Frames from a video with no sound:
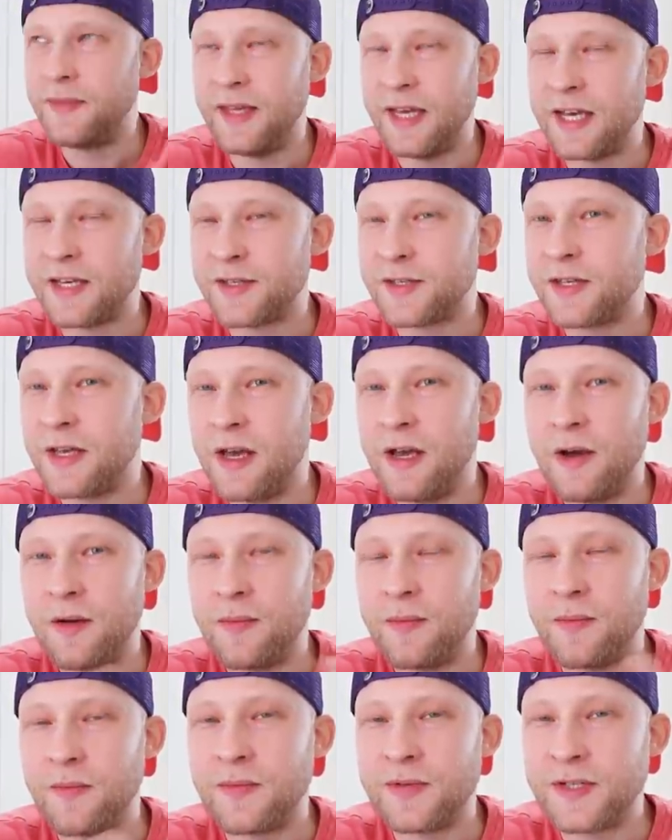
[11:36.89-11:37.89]
Yes,
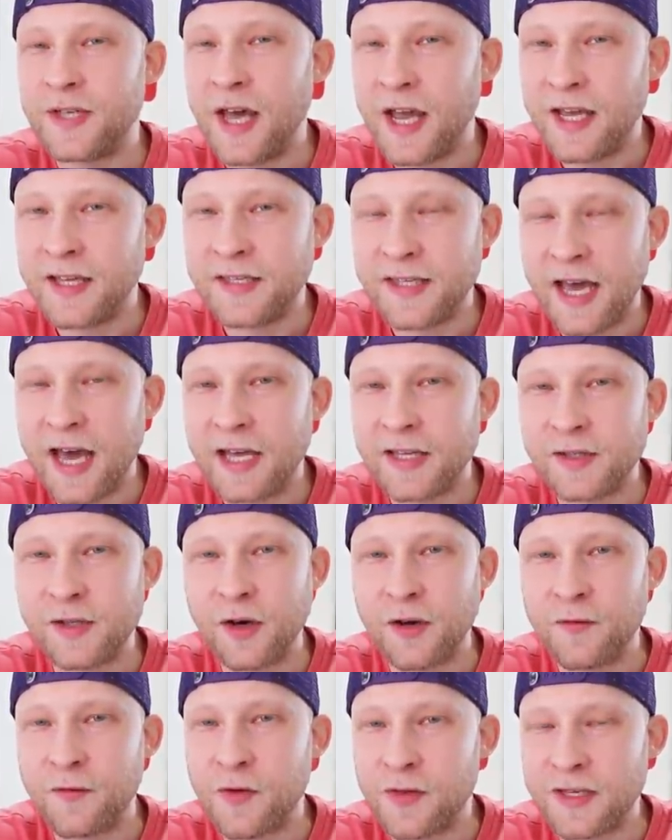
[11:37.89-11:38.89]
science hats
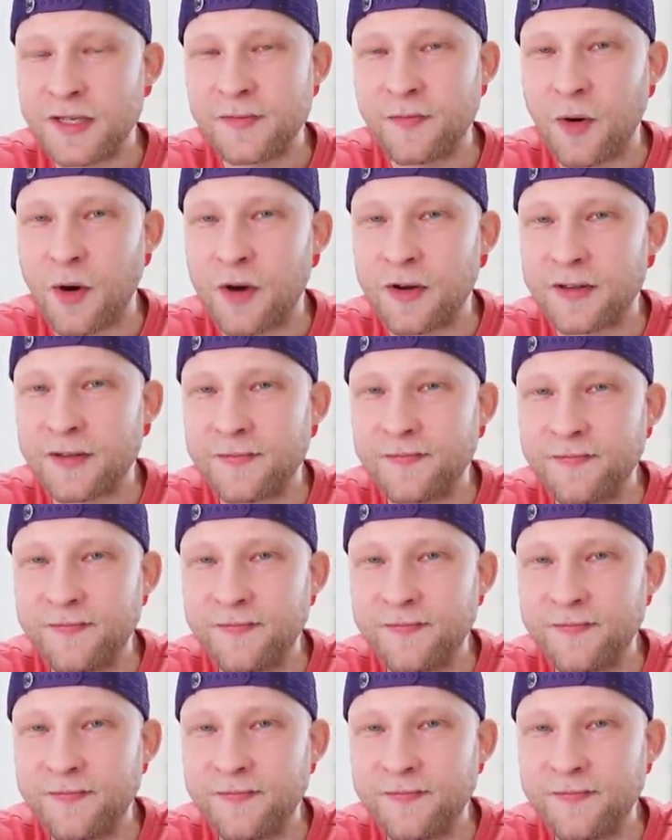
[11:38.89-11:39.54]
on for this part.